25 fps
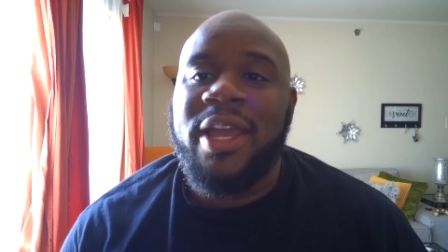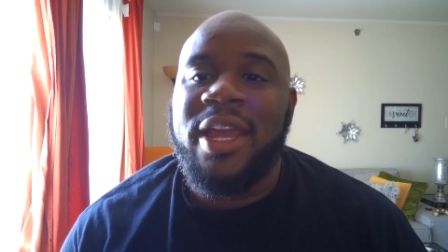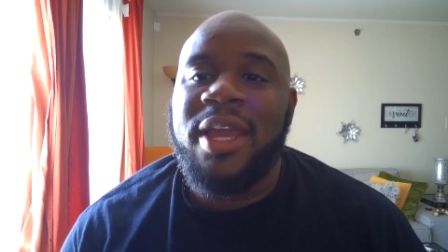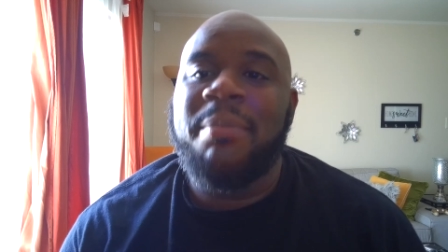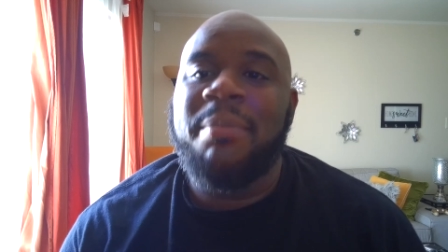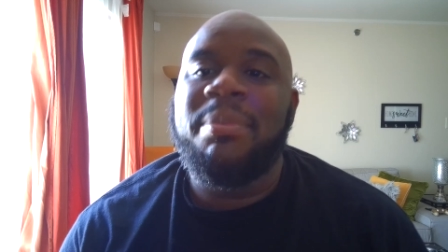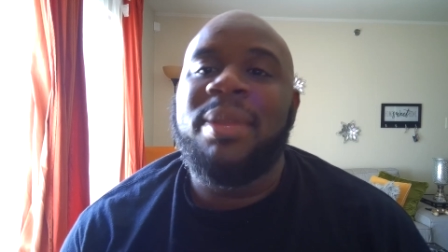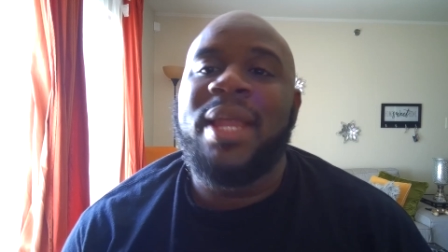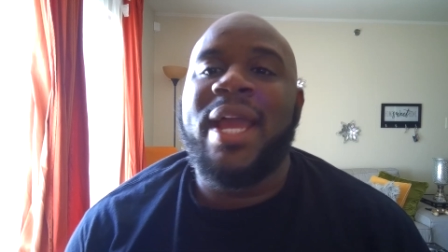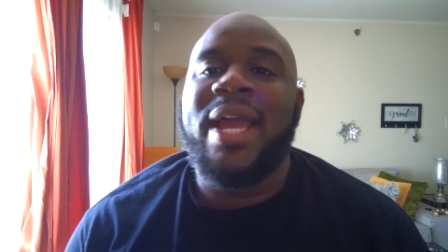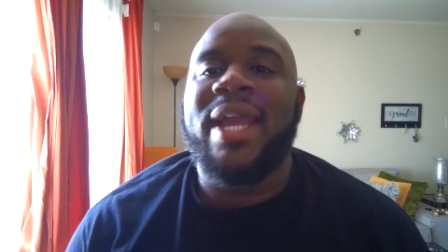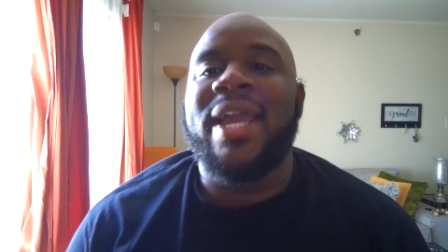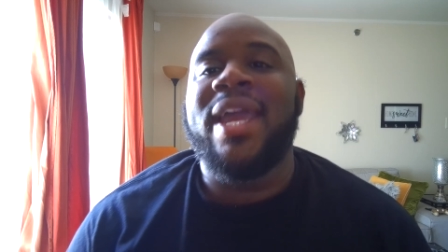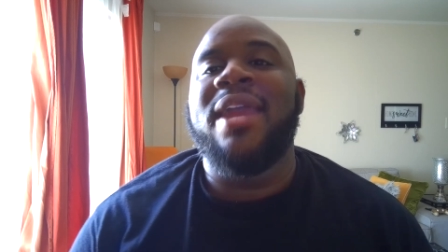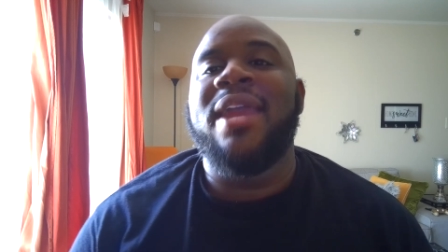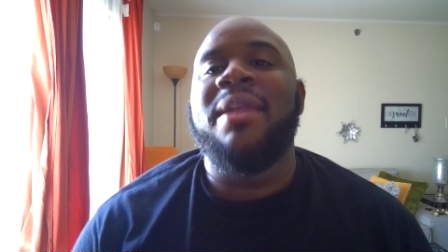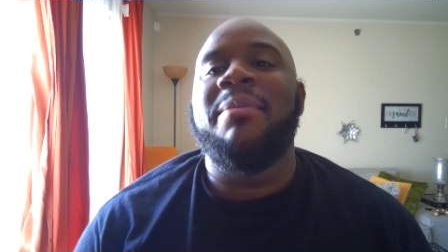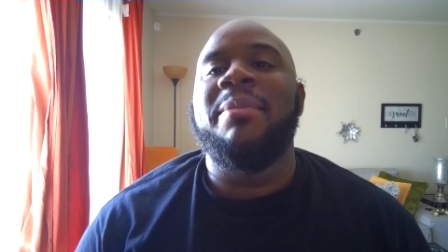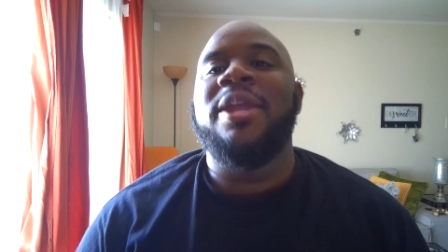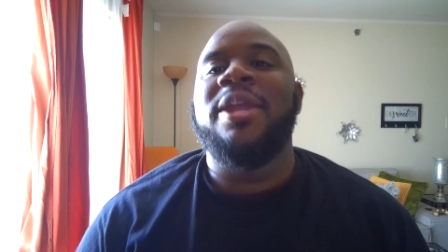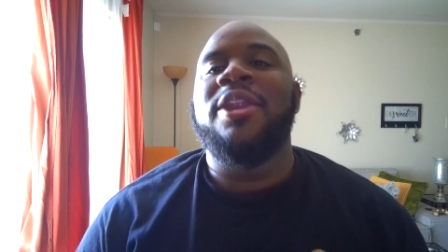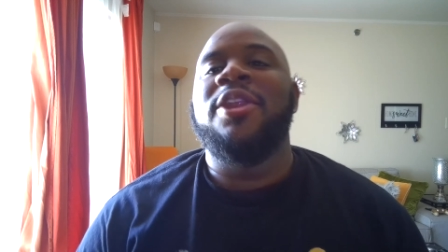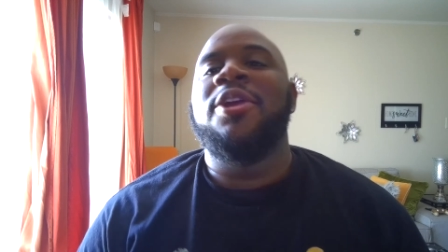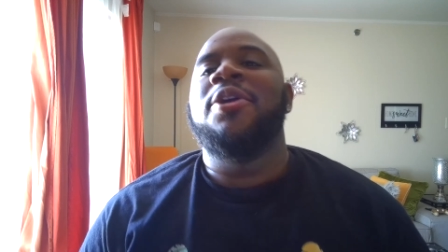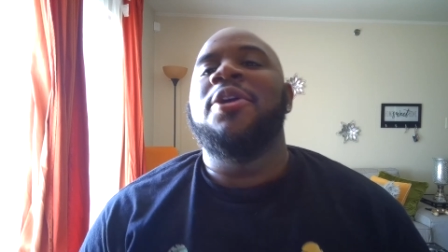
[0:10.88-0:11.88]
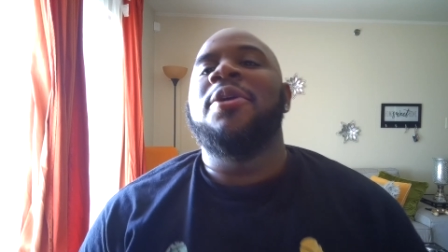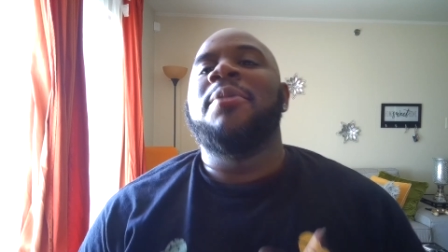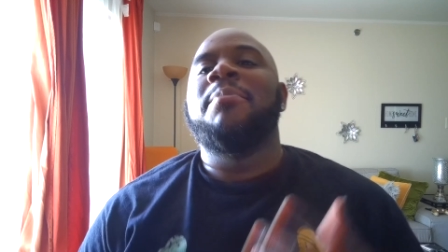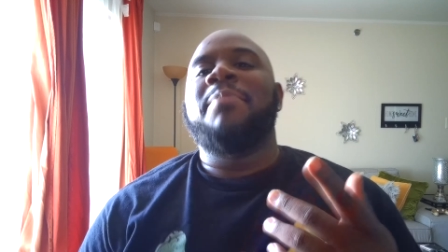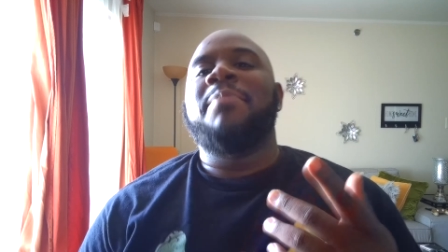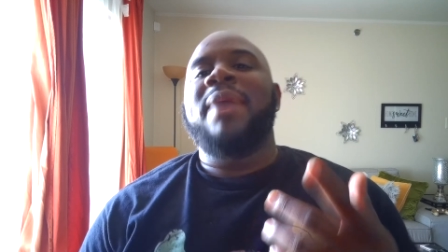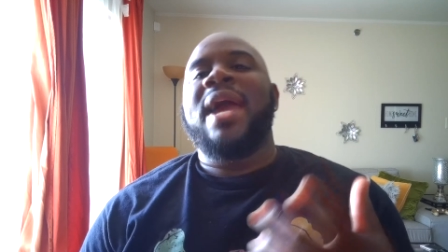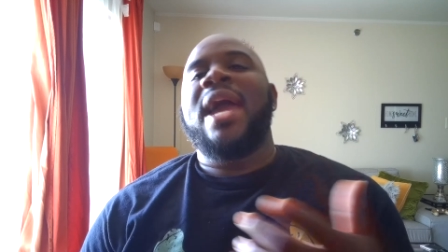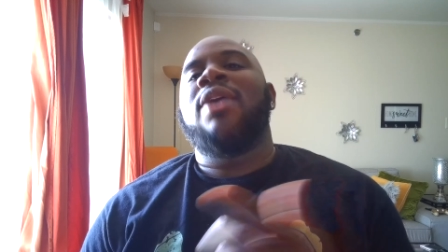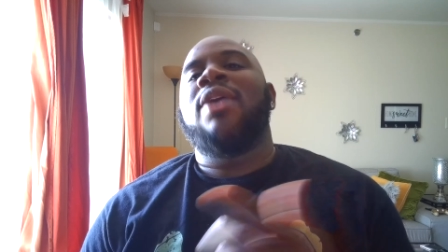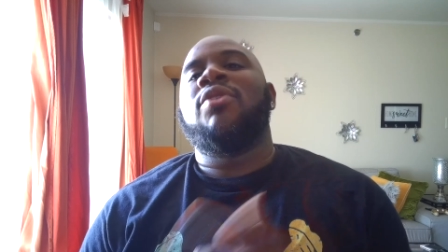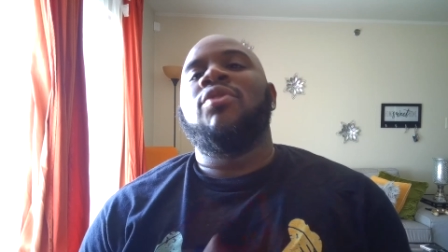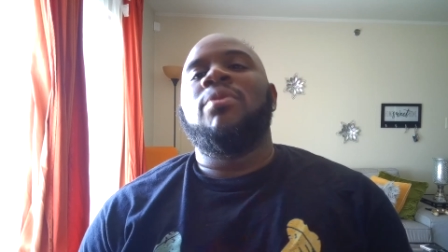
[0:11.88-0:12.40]
head black anime nerd,
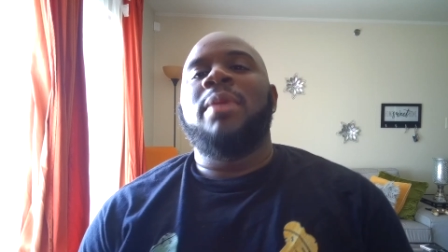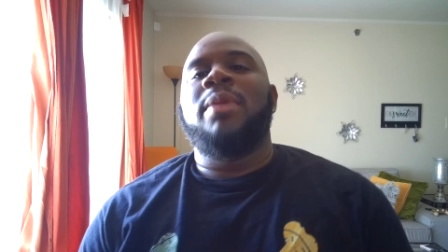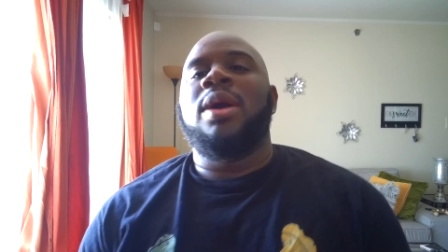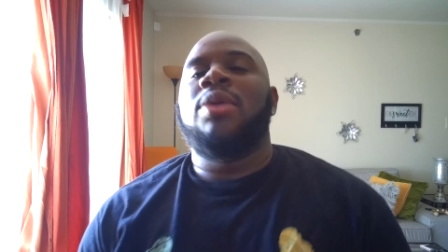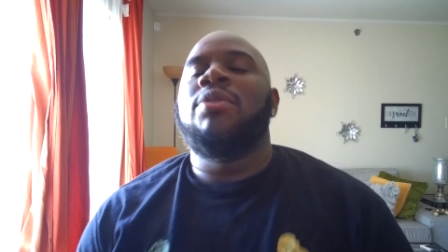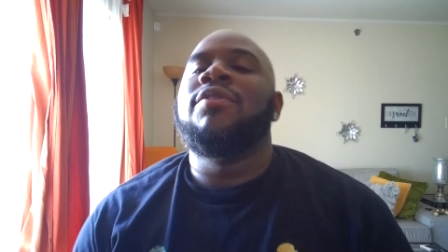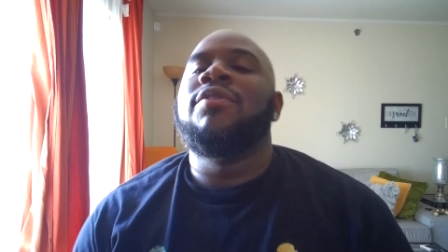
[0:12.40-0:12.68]
back with my